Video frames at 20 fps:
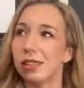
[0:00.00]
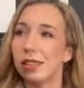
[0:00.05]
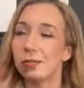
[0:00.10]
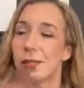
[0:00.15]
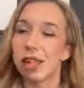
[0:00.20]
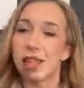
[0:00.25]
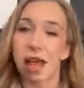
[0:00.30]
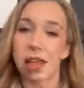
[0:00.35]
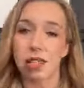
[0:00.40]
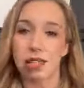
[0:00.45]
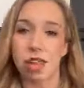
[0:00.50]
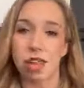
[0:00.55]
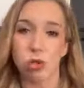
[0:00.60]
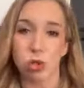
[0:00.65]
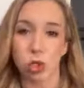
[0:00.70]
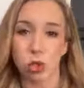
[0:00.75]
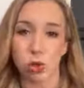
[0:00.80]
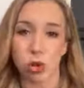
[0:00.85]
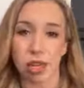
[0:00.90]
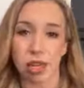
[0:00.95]
my last class
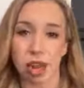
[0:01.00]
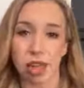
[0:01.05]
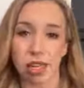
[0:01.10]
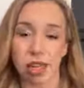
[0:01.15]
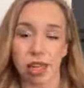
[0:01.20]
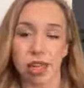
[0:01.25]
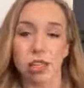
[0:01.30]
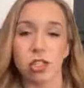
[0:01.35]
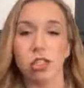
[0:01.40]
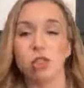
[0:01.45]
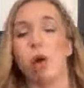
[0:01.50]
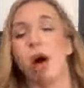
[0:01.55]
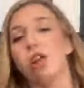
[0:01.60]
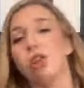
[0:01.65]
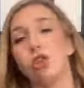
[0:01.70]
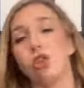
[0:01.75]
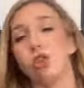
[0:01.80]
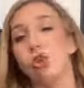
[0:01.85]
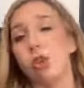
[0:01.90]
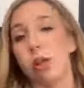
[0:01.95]
was 29 kids, so
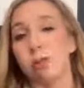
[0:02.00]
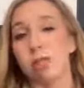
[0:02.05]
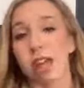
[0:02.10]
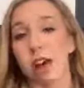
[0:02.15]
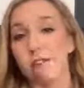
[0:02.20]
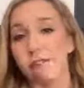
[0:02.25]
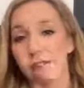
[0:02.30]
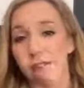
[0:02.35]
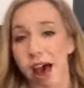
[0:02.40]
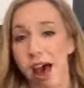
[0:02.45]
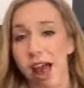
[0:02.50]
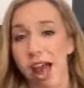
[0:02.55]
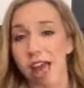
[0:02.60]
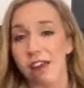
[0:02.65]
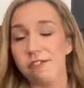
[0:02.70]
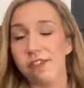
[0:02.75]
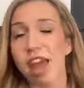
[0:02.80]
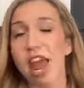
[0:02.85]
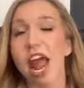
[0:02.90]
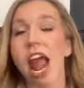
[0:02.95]
I'll do groups of
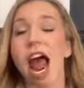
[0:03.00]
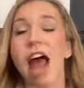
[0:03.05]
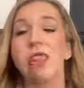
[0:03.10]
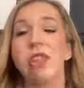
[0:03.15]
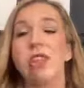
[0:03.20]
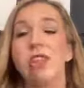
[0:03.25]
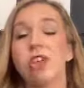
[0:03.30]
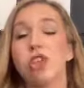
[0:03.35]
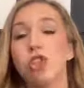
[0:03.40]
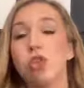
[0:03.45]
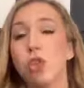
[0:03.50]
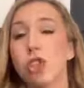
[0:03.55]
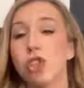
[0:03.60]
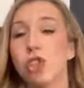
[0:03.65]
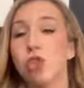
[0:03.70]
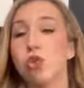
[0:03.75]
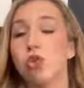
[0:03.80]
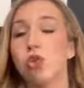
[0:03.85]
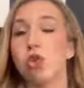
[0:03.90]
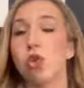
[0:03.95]
5, and then the
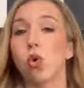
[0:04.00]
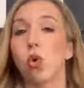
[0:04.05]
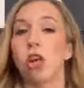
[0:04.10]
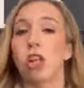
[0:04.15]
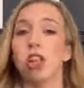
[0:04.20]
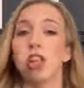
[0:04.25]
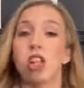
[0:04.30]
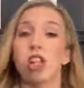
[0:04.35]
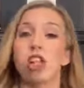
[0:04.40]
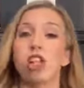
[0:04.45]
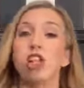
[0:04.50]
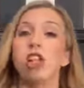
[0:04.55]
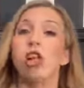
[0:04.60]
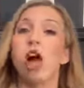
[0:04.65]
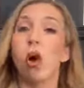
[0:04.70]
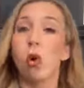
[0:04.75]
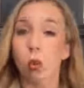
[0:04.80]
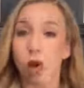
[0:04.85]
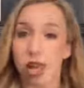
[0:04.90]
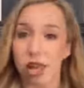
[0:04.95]
students who scored the
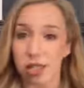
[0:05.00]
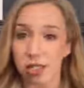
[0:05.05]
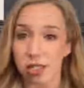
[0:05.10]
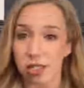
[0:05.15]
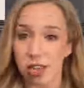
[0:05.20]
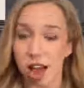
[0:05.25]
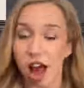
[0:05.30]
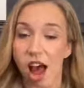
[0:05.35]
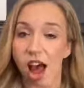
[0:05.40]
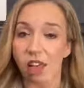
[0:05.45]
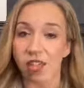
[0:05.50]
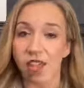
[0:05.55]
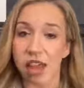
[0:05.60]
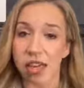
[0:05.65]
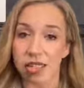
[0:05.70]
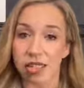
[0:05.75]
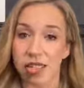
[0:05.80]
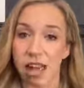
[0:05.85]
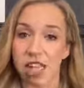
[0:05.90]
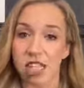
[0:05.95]
lowest on
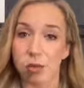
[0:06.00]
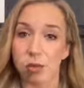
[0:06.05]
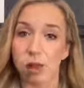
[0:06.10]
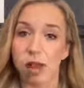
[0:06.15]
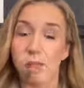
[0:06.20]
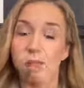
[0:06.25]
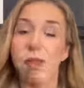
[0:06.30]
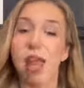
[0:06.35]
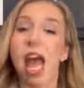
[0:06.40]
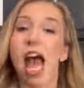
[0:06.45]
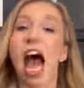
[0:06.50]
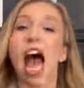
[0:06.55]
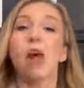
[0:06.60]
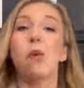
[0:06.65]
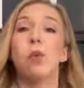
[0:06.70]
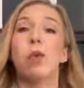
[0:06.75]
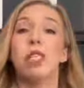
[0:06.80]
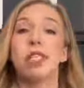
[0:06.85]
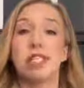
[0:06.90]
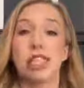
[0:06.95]
that assessment, I
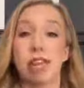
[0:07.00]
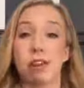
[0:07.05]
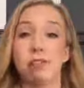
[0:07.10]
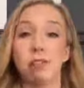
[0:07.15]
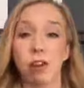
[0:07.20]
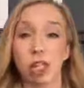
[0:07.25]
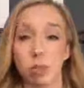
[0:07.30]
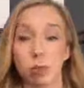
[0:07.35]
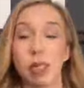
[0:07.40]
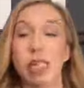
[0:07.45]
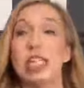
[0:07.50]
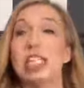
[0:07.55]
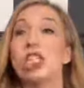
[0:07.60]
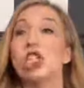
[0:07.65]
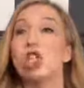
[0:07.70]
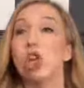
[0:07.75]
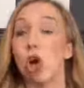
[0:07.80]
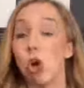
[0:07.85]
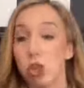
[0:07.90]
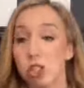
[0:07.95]
will see first, because
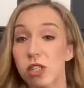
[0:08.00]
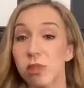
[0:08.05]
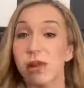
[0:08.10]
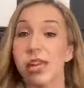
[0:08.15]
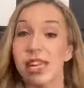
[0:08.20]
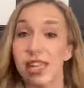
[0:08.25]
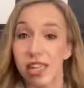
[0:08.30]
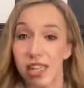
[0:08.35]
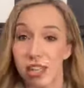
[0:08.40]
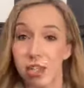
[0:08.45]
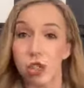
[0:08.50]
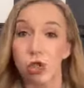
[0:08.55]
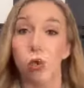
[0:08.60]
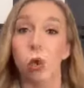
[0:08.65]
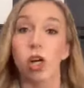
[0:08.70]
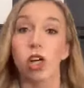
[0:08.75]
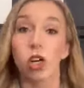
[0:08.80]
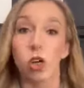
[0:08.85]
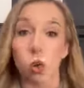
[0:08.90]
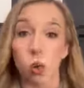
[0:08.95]
those are my kids who
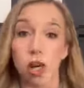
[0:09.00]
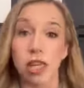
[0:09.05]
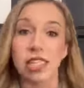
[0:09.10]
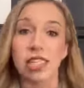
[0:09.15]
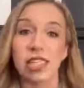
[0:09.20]
are going